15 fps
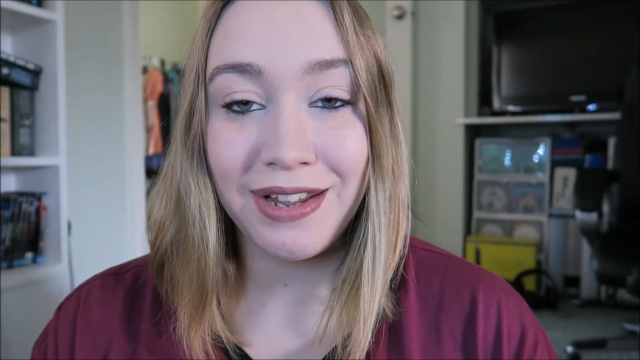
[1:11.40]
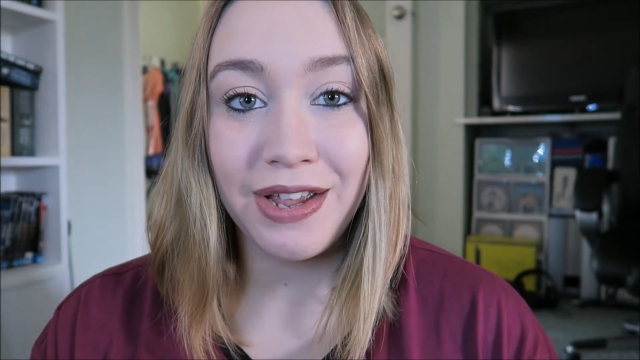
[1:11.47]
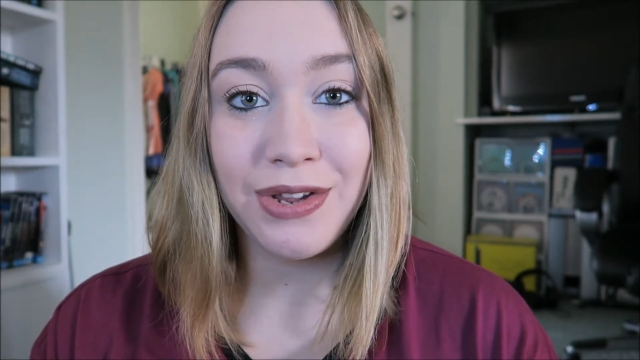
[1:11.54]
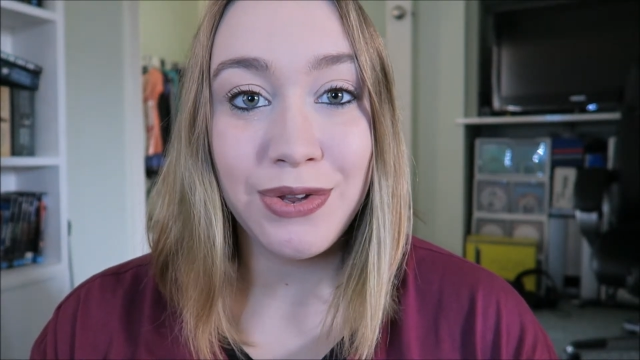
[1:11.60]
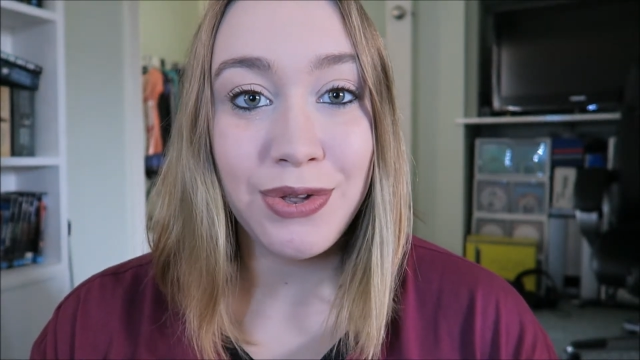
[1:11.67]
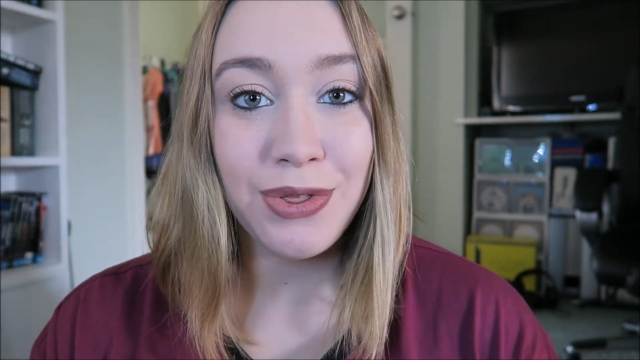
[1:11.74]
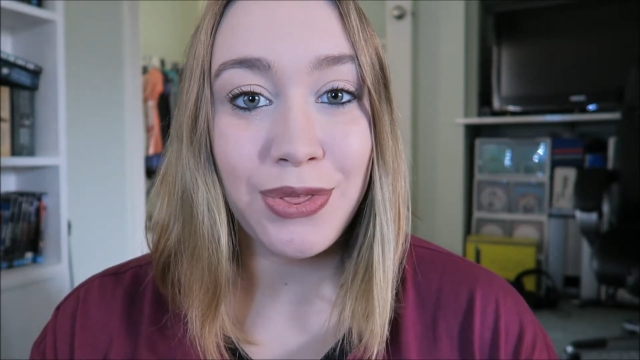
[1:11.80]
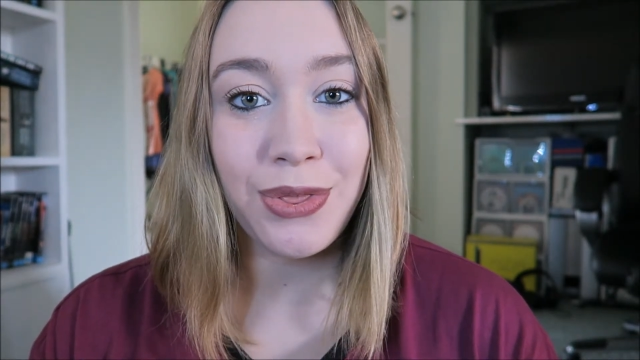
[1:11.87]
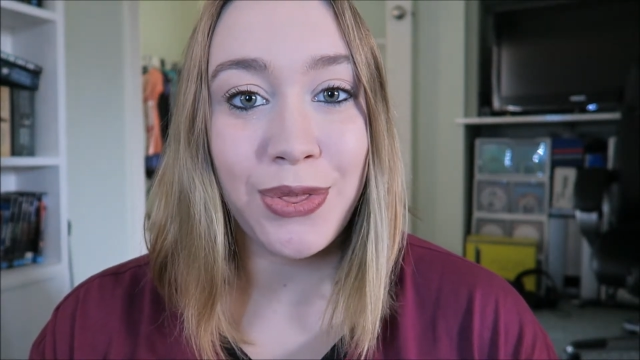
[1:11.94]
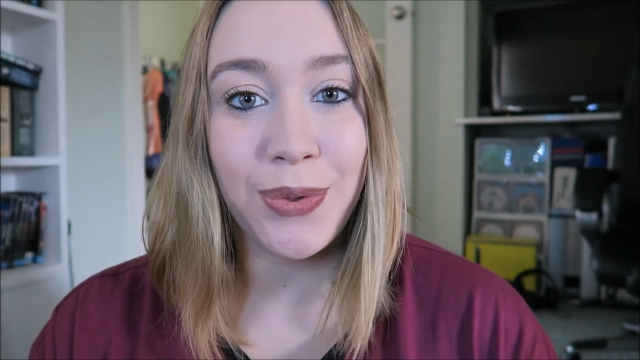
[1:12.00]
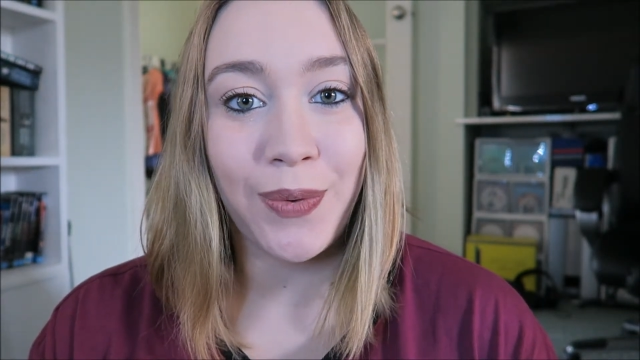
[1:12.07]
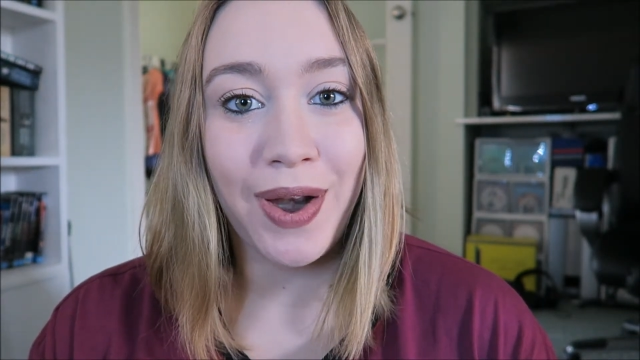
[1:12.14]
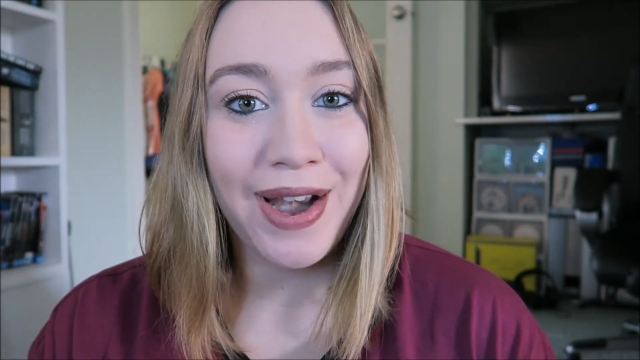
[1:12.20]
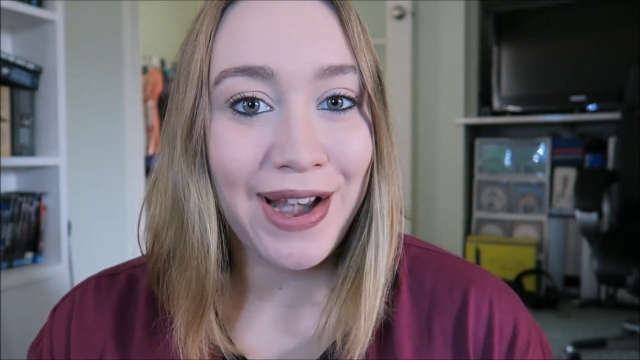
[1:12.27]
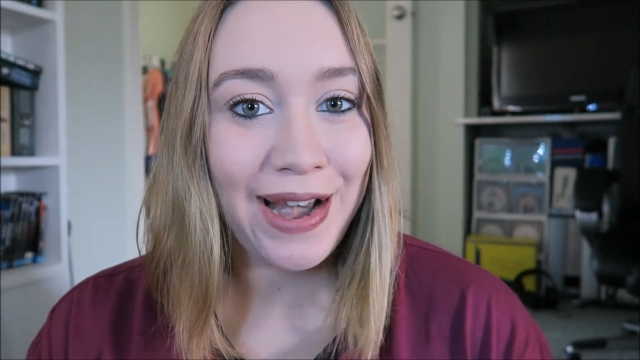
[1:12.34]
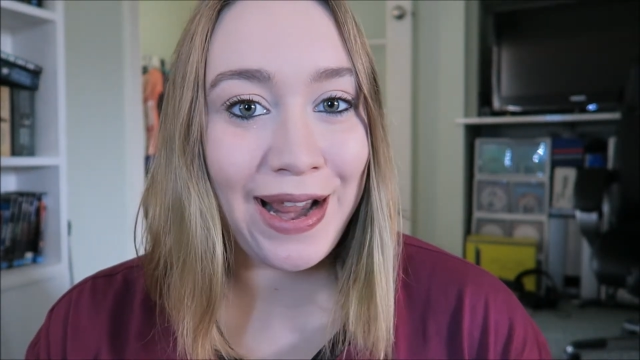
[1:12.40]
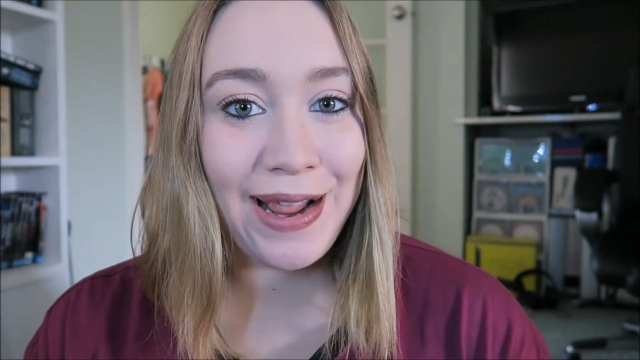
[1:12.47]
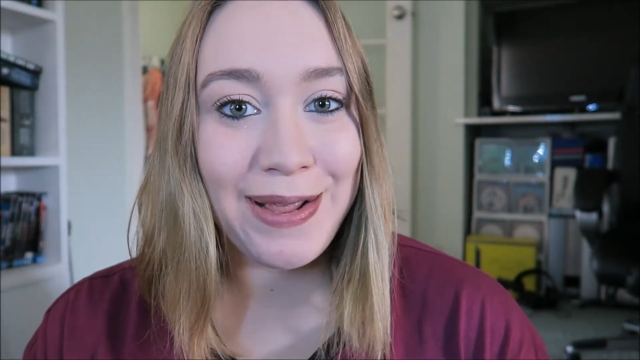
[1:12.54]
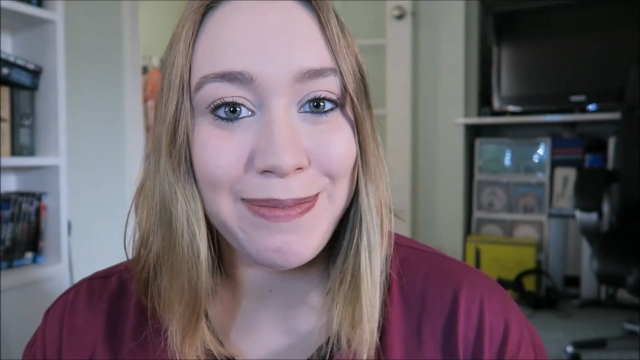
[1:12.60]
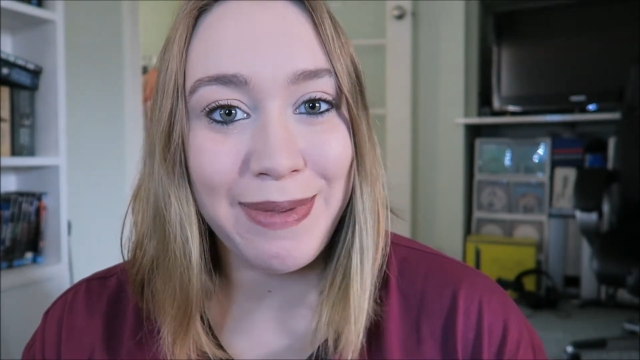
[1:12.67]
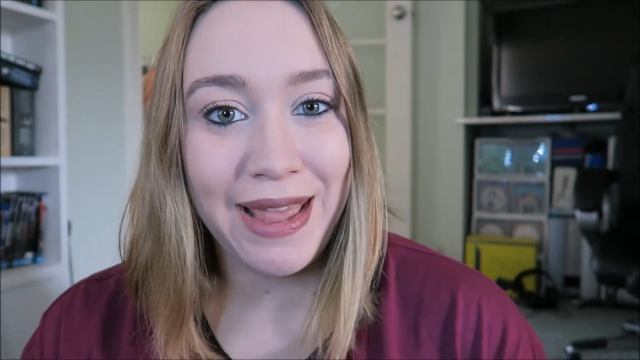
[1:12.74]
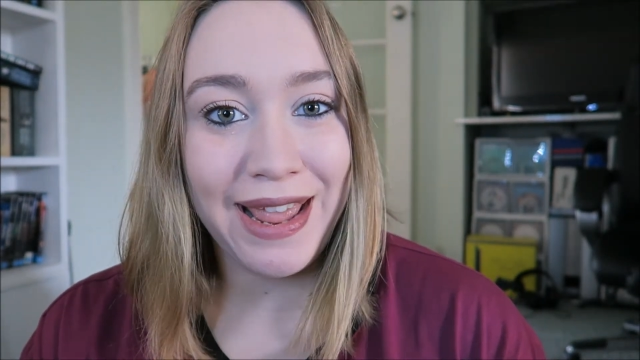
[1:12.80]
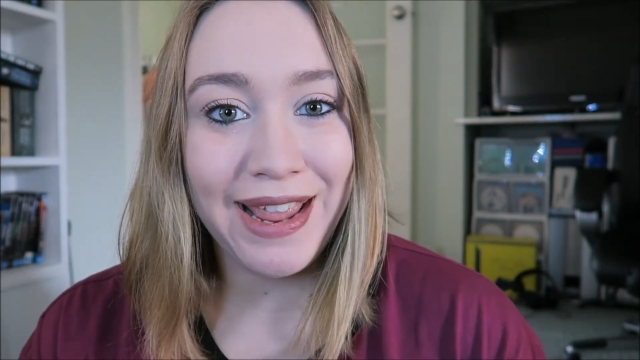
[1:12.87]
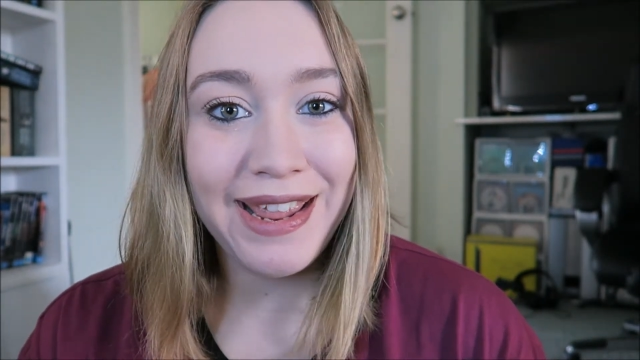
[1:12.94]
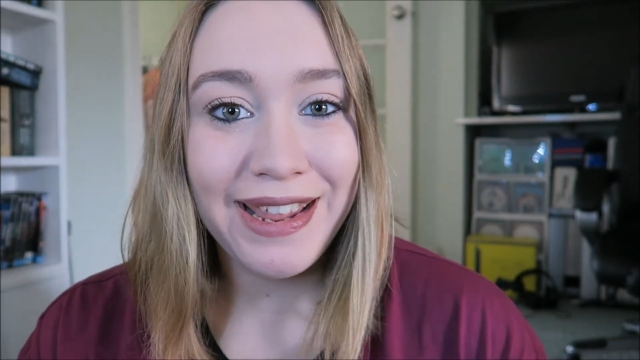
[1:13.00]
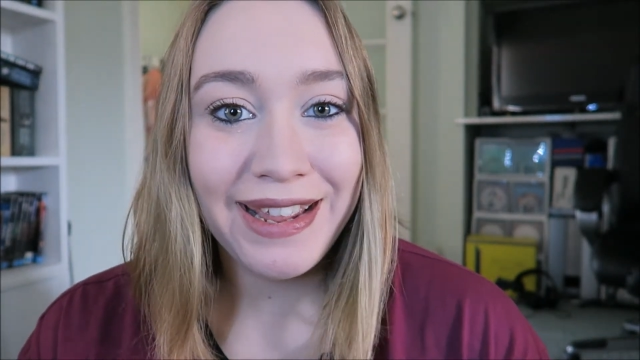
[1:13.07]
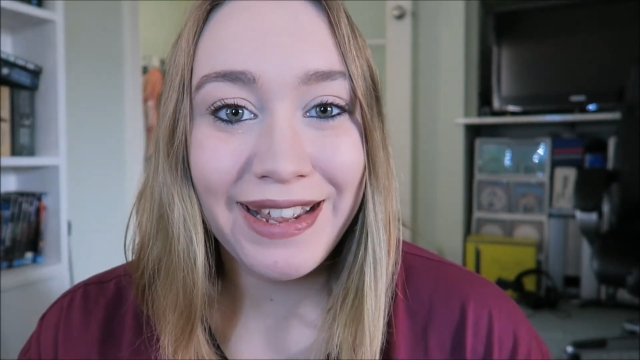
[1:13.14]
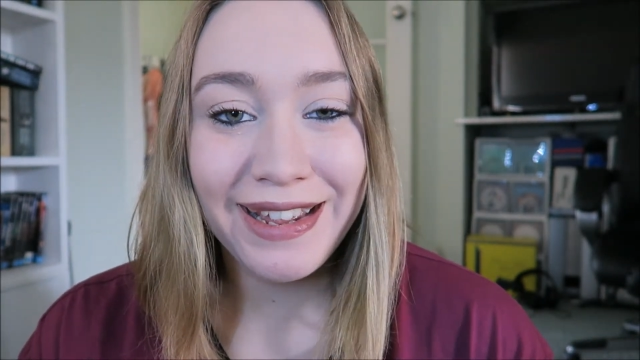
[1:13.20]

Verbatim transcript: Are you threatening me?